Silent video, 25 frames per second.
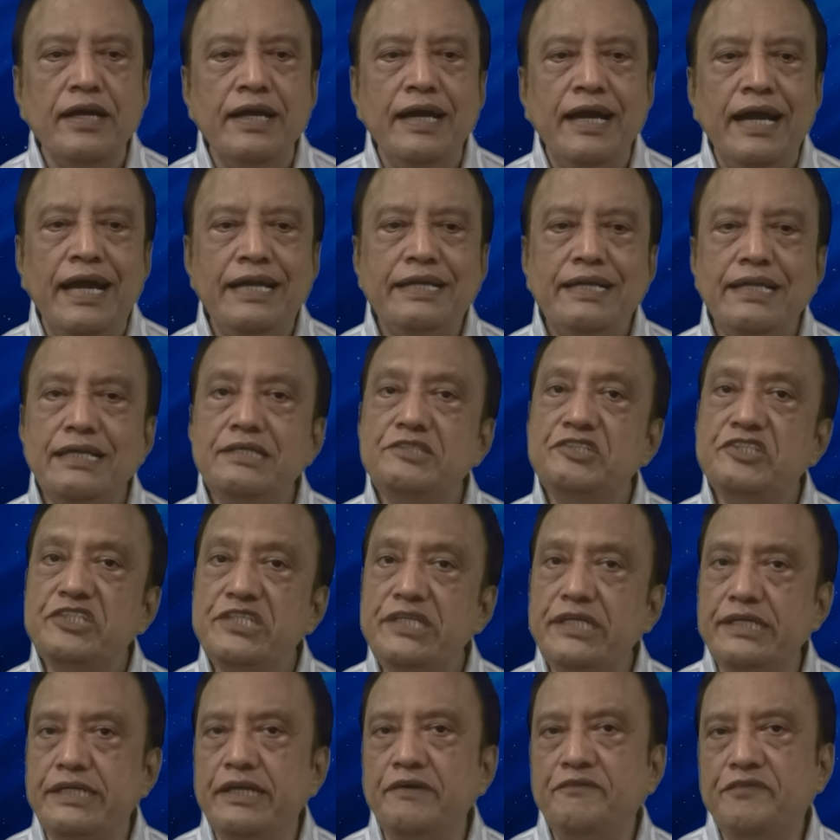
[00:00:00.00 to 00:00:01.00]
at least
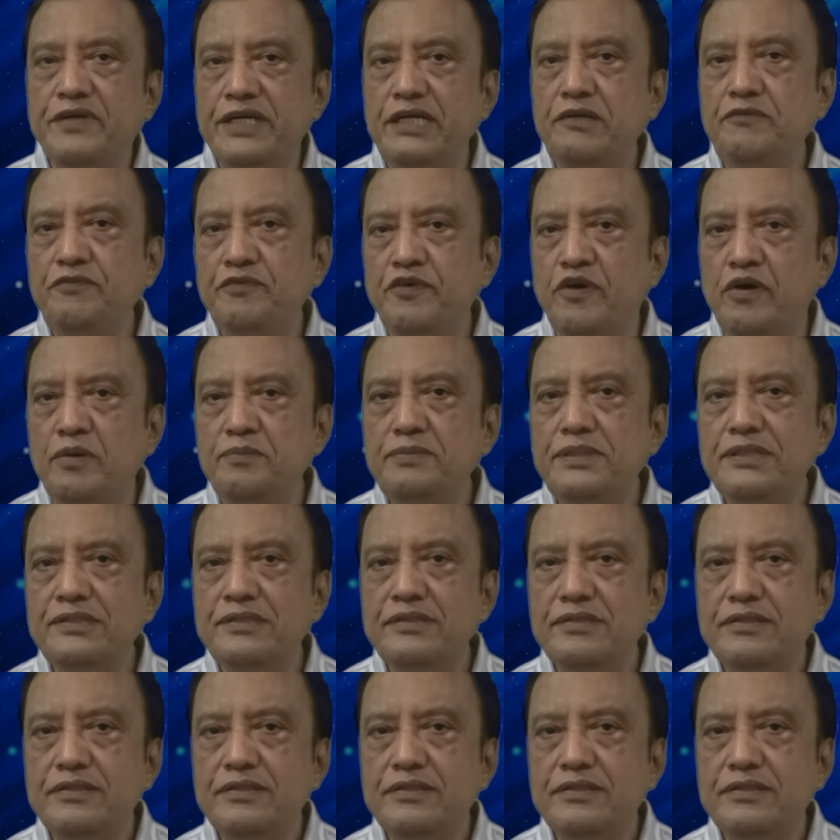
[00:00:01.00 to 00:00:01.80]
in a different form?